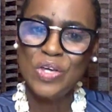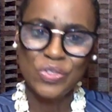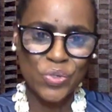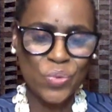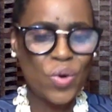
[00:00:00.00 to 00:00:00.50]

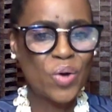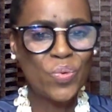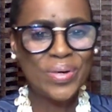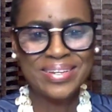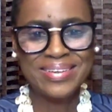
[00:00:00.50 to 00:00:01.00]
to walk
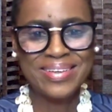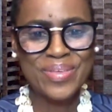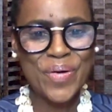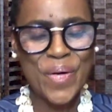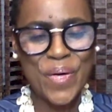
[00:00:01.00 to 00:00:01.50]
one
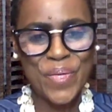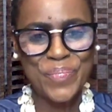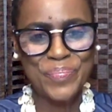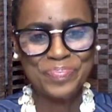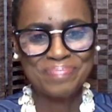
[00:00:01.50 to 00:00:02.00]
another home."
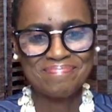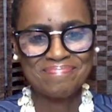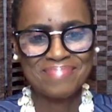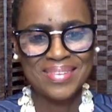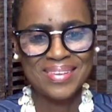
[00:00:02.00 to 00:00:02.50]

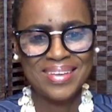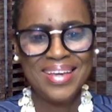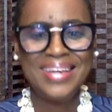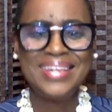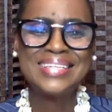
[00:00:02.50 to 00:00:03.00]

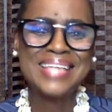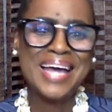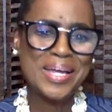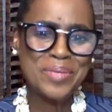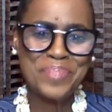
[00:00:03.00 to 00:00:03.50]
And as
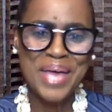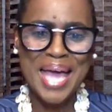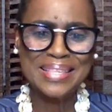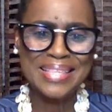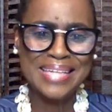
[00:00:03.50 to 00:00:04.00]
I
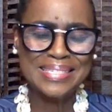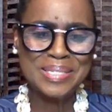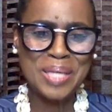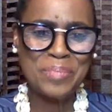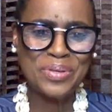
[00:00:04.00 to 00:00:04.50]
unpack that
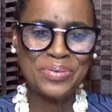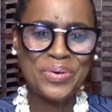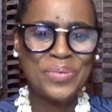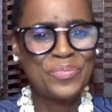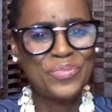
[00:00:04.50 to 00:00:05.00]
statement
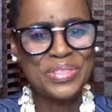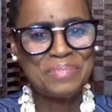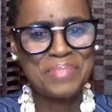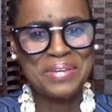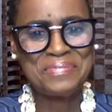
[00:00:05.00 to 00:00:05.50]
with the
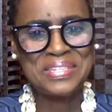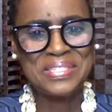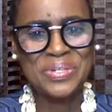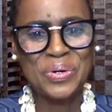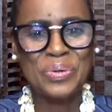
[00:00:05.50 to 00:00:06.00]

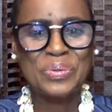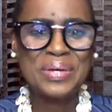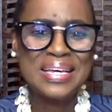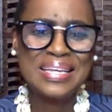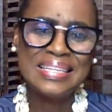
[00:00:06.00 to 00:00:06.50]
metaphysical
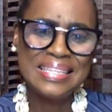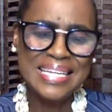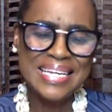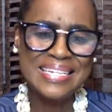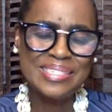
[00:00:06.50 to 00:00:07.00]

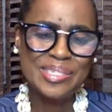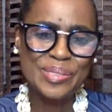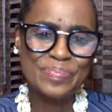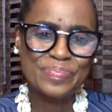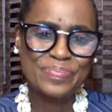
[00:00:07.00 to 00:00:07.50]

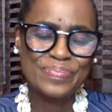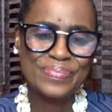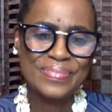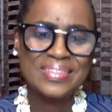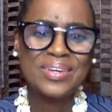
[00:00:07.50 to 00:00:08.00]
lens,
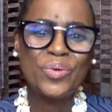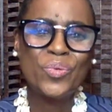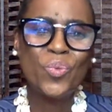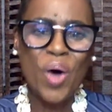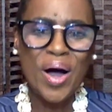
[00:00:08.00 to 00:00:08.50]

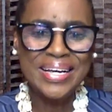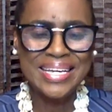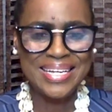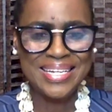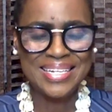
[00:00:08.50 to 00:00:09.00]

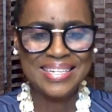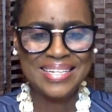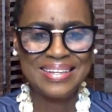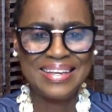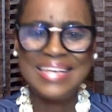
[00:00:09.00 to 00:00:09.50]
walking
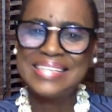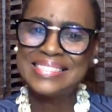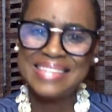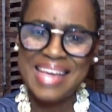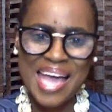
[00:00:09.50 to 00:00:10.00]
is
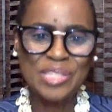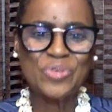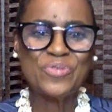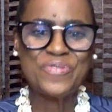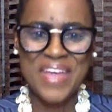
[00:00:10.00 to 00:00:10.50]
an act
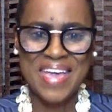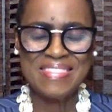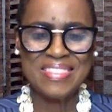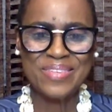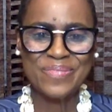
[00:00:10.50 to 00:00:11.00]
of faith.
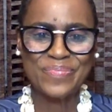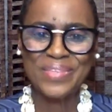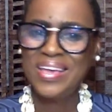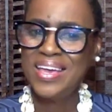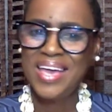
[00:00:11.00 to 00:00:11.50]

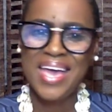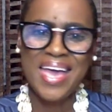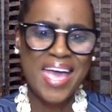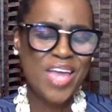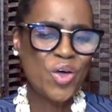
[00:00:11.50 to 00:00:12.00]

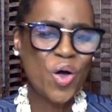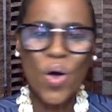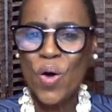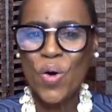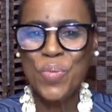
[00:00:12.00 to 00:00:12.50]
And
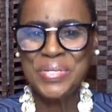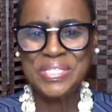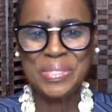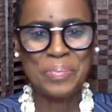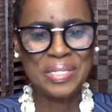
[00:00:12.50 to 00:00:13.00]
home is
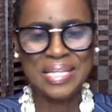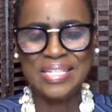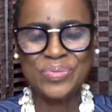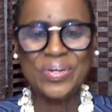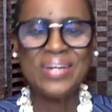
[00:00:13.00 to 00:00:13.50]
the
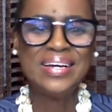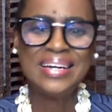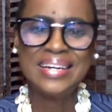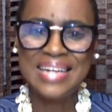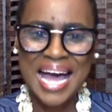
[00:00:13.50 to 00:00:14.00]
place where
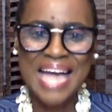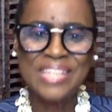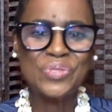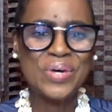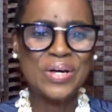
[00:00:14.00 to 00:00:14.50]
God
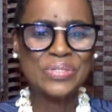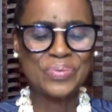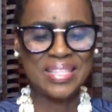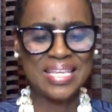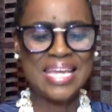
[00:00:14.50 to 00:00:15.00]
dwells
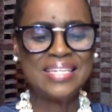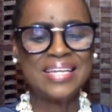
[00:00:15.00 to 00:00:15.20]
within